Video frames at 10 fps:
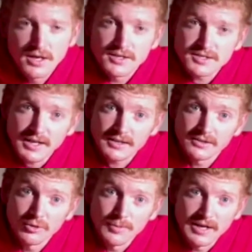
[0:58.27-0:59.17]
Second
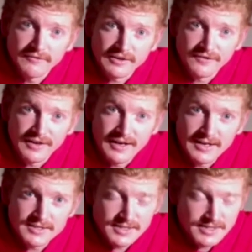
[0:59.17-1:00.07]
little bit of
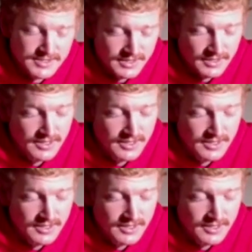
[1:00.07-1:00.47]
advice is to